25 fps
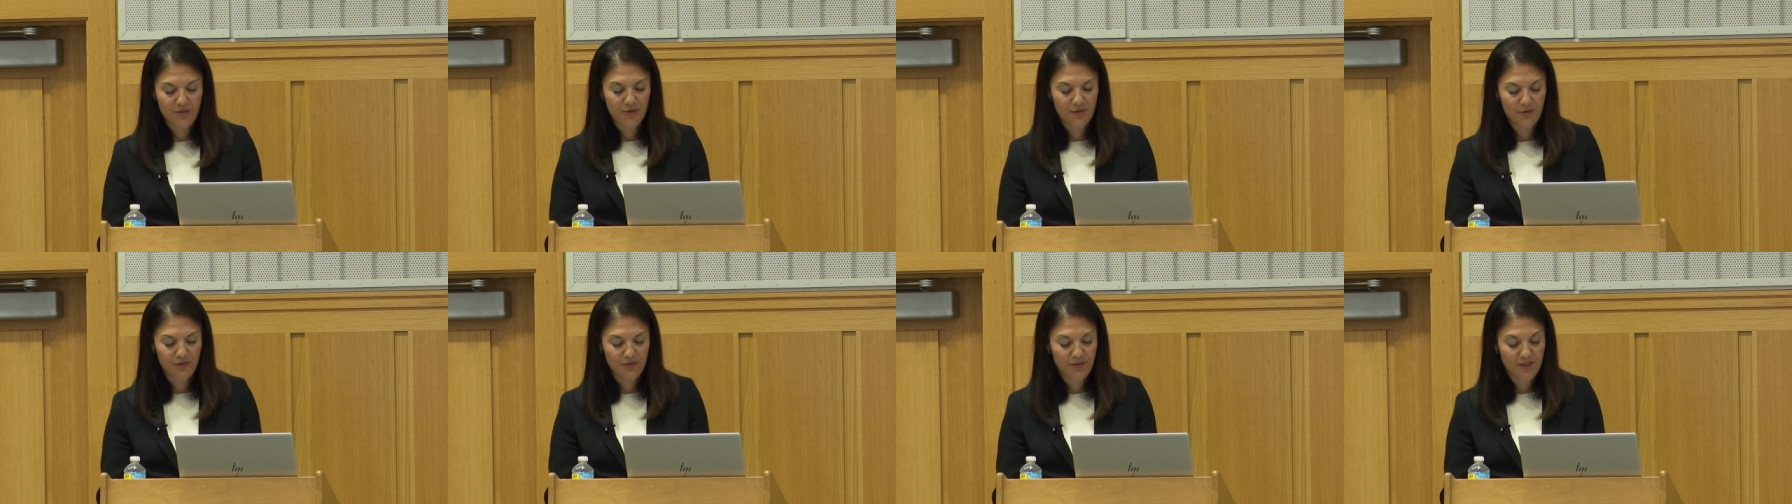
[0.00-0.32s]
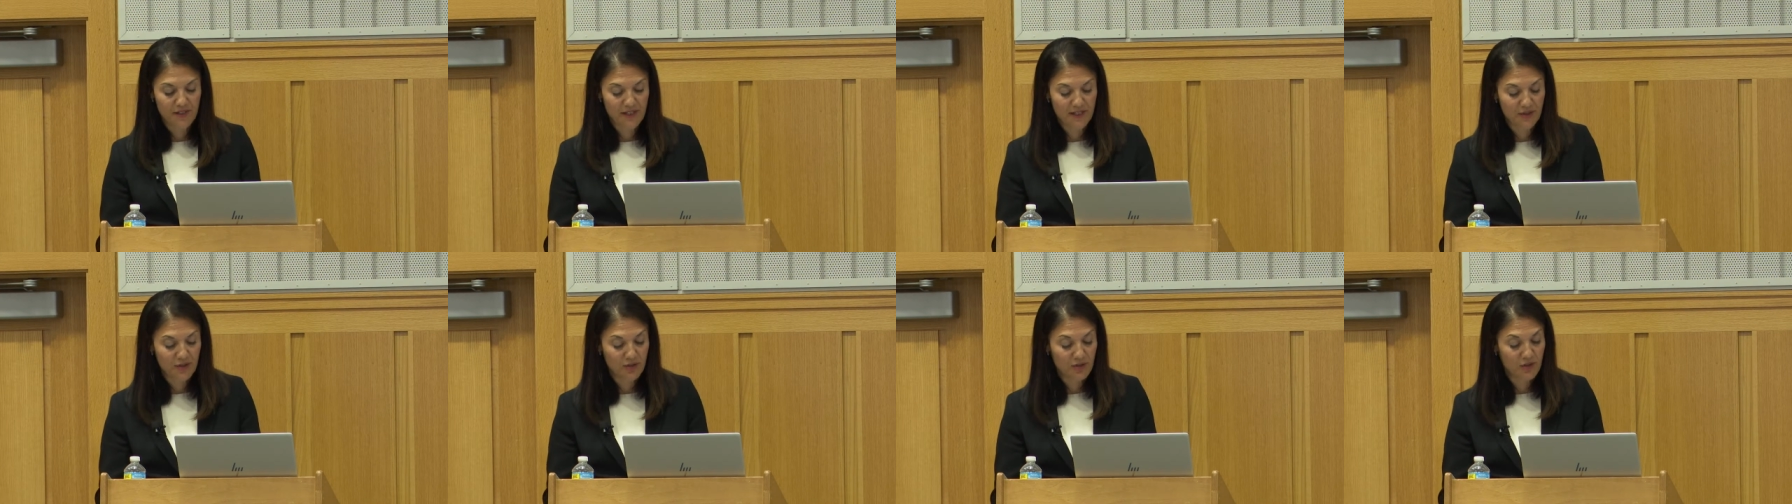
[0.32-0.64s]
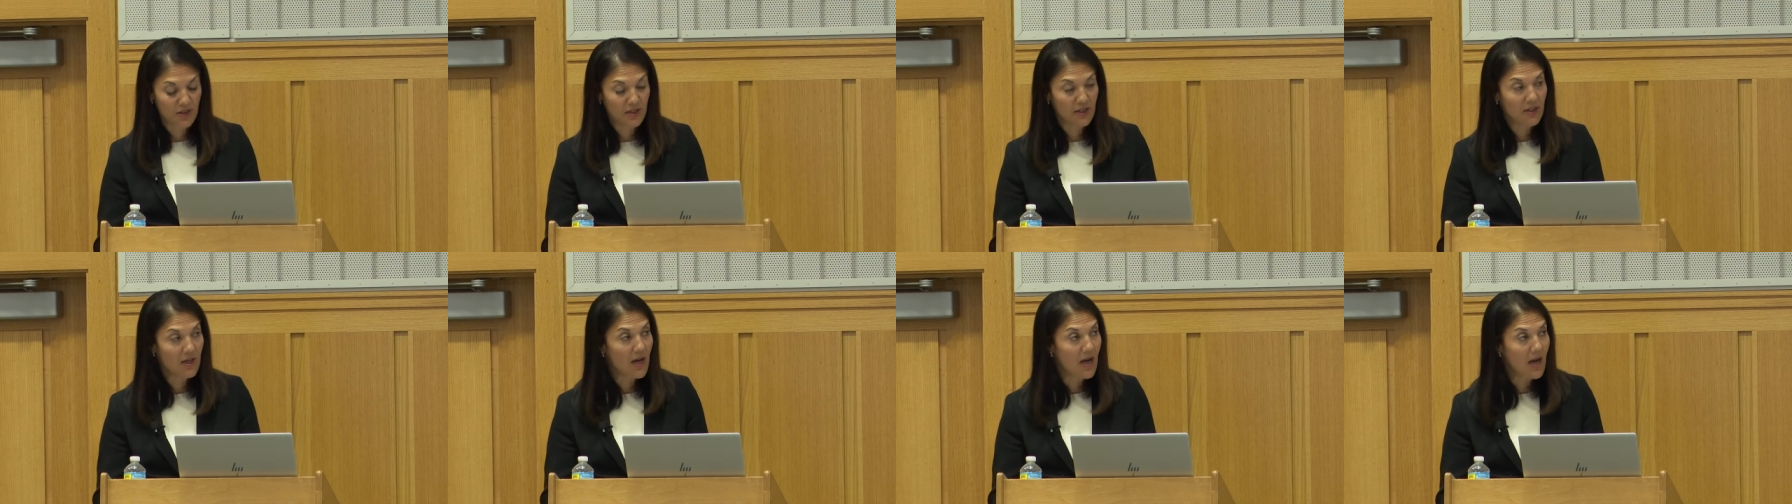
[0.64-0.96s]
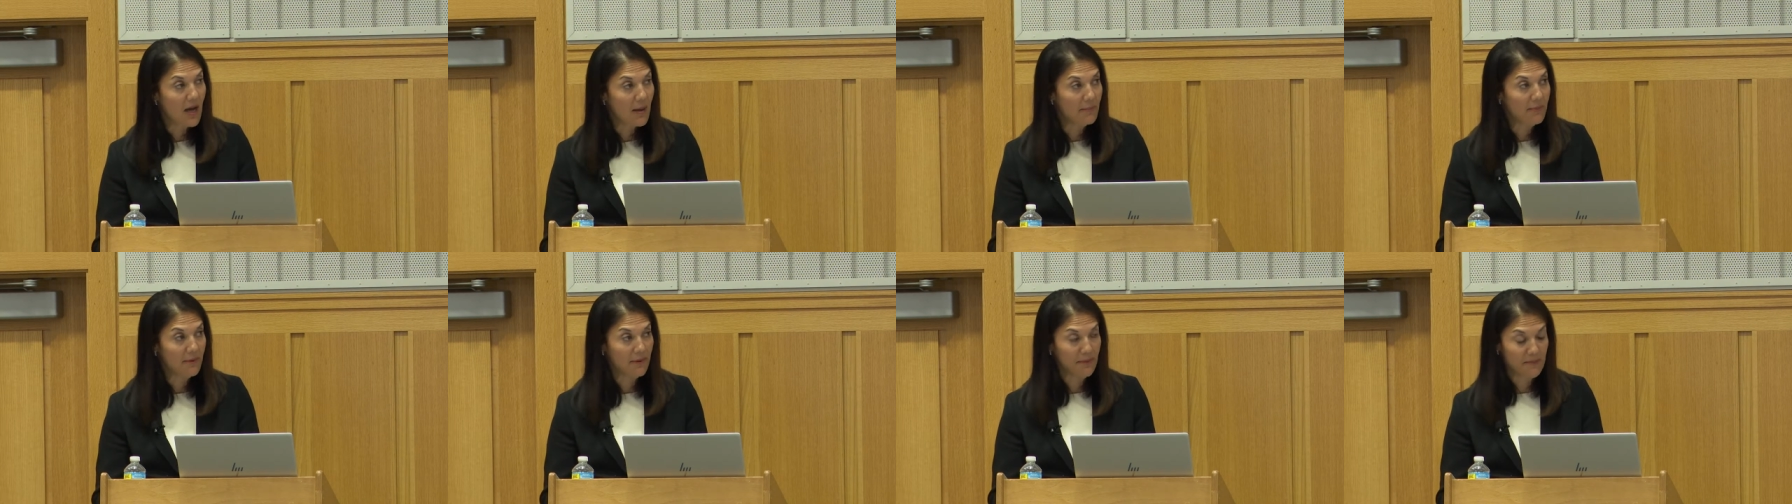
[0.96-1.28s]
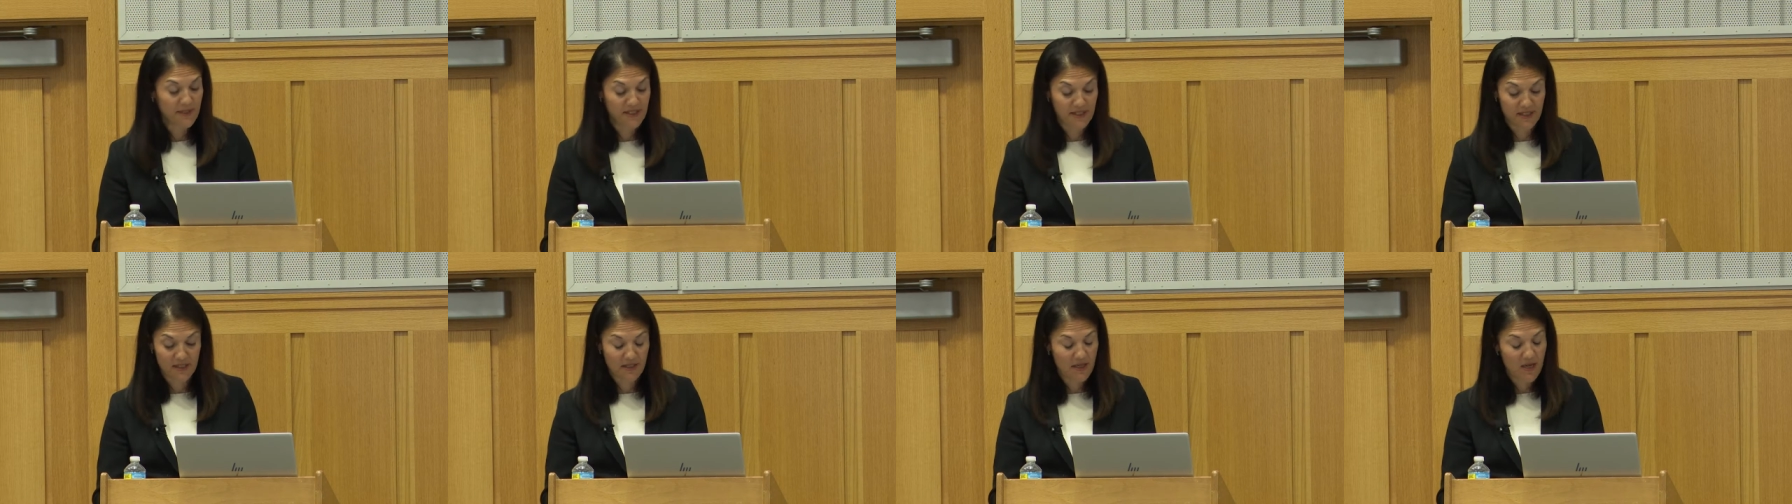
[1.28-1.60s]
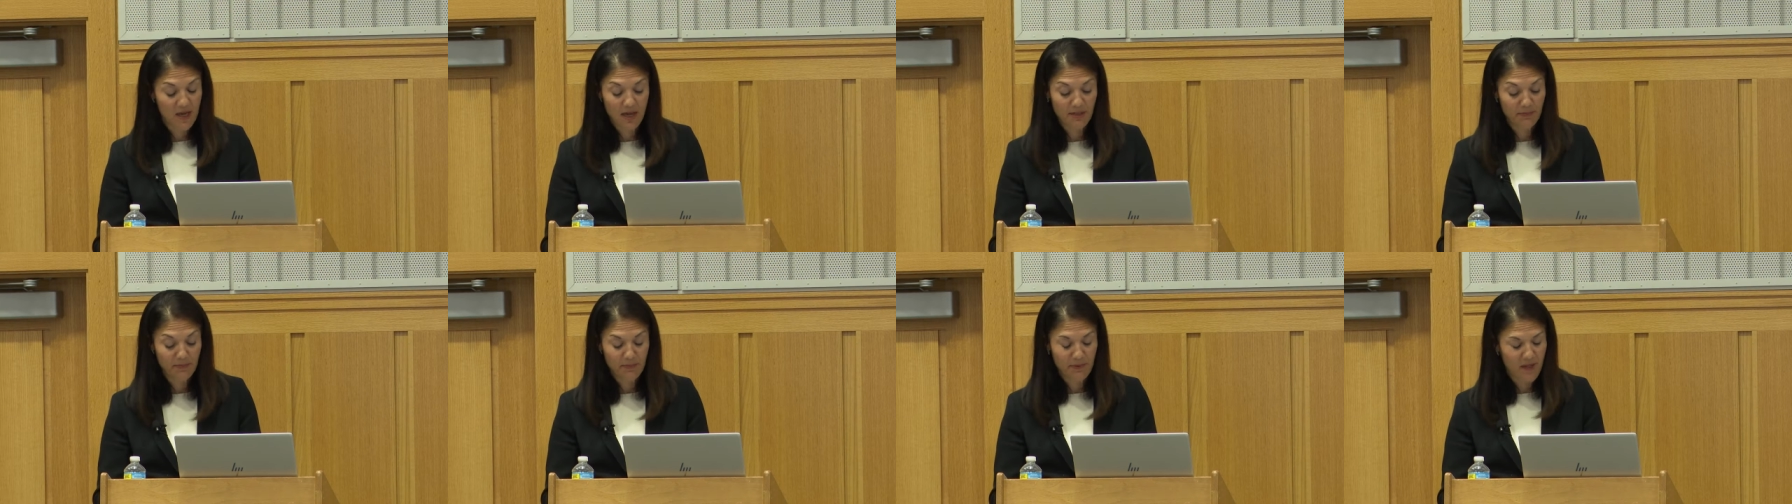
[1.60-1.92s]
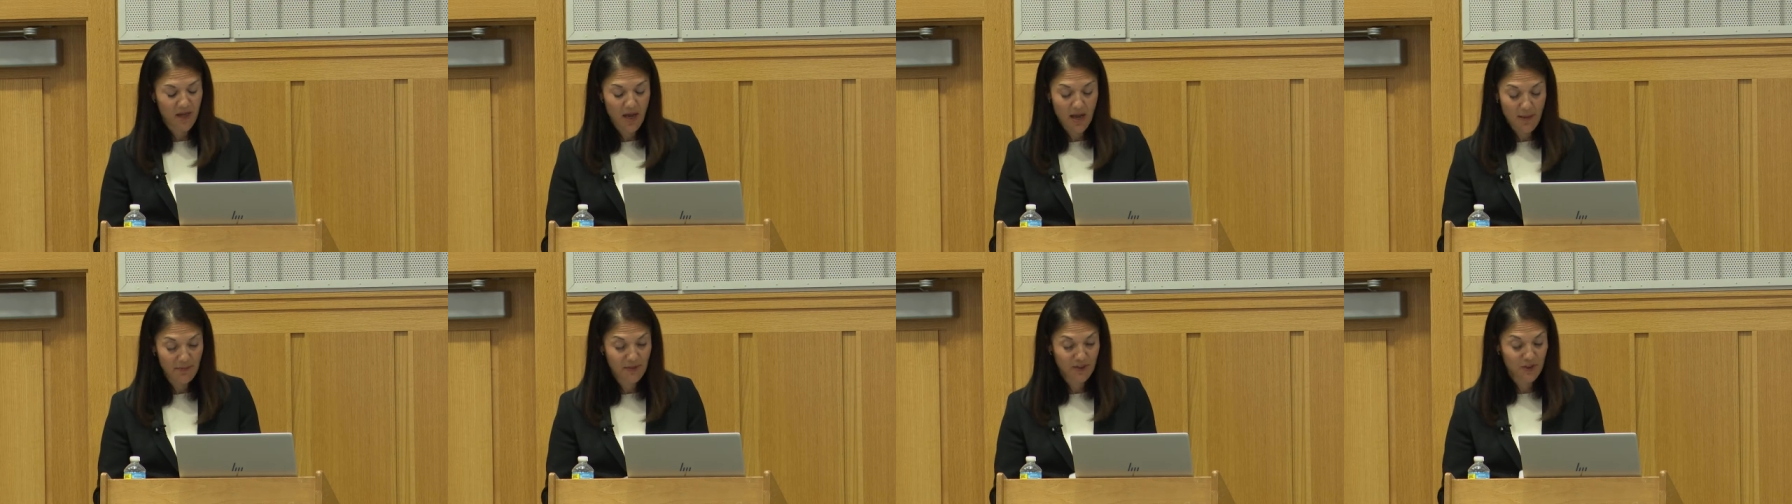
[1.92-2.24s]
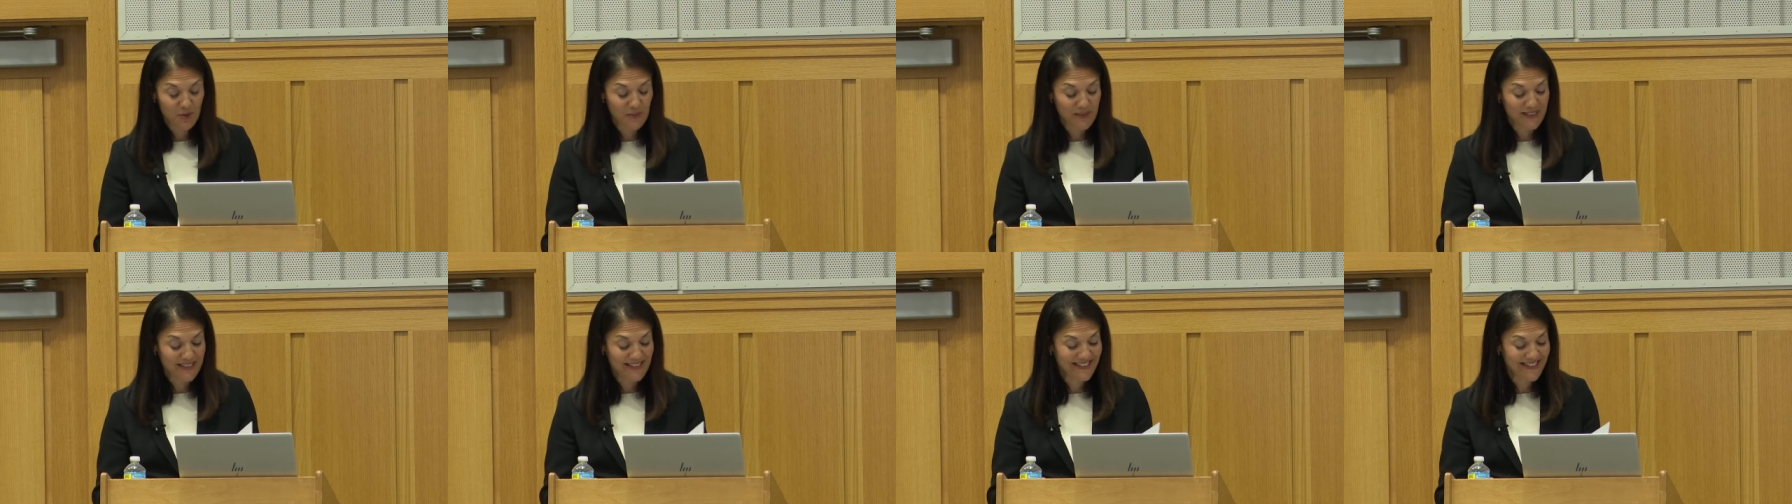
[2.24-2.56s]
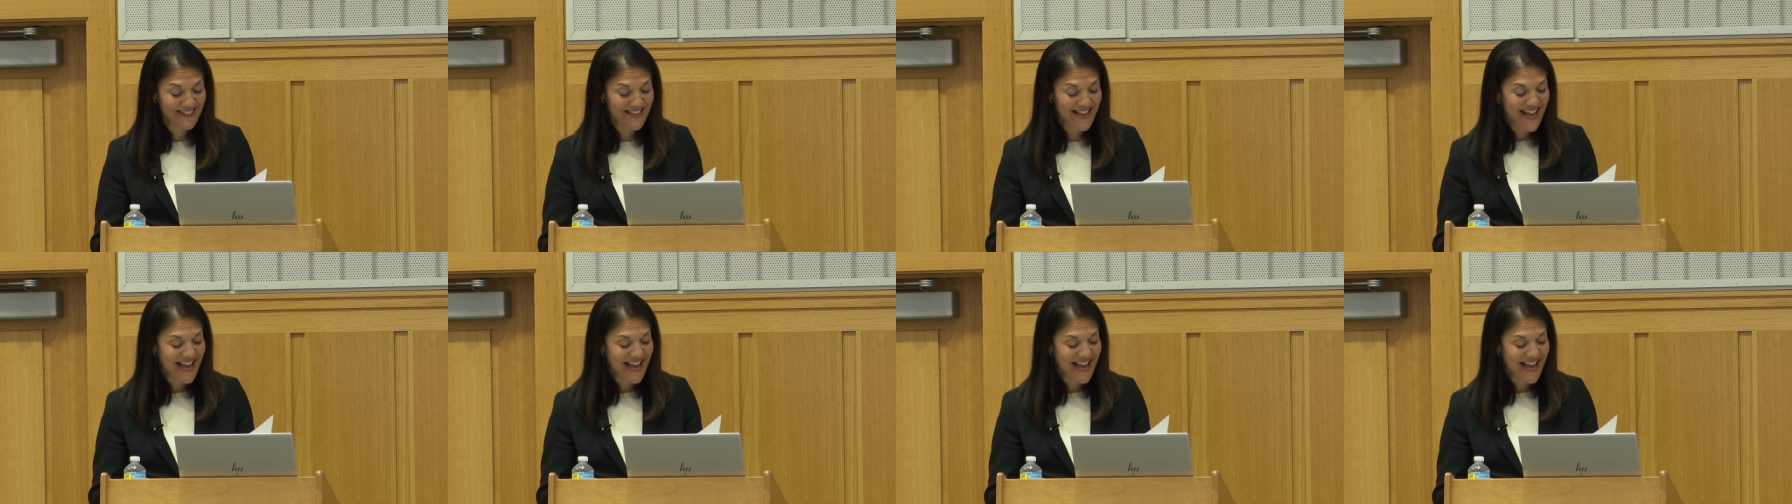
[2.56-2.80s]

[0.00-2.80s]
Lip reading: her financial accomplishments,